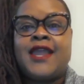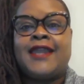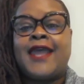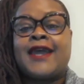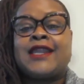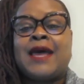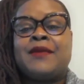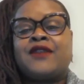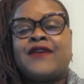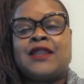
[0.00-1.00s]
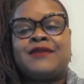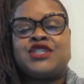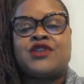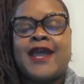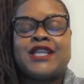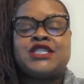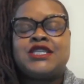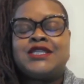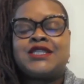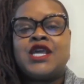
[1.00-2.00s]
and economic development
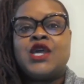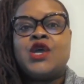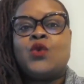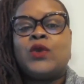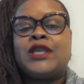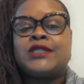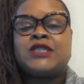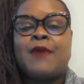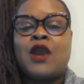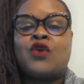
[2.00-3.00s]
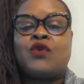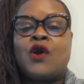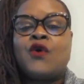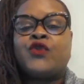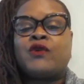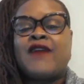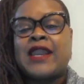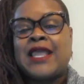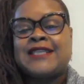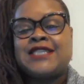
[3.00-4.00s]
strategies, we can spark growth,
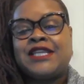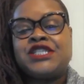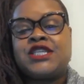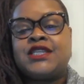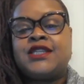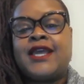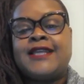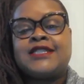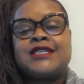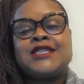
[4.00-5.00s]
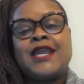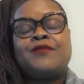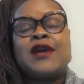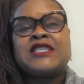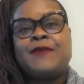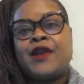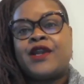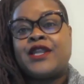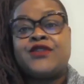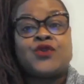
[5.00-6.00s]
revitalization, and sustain
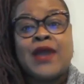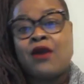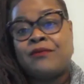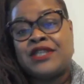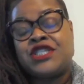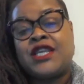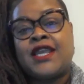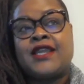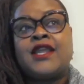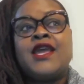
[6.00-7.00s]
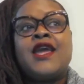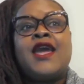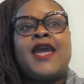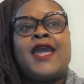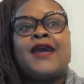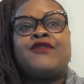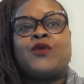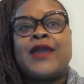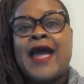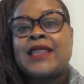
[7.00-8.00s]
prosperity throughout Michigan. And the
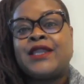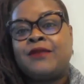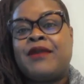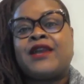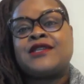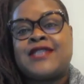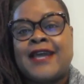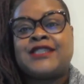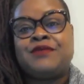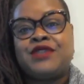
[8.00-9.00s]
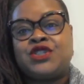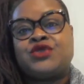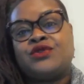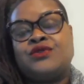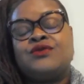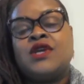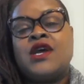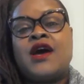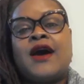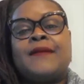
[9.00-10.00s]
reality bears that to be true,
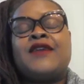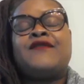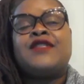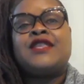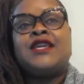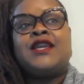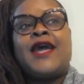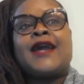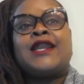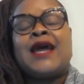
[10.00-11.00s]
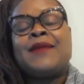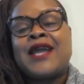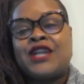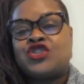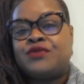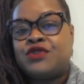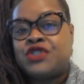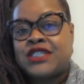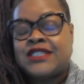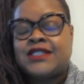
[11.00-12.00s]
given the economic
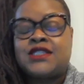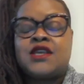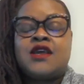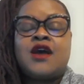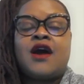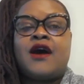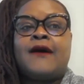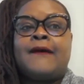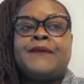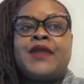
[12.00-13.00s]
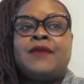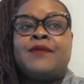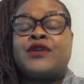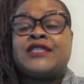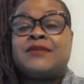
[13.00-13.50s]
contributions immigrants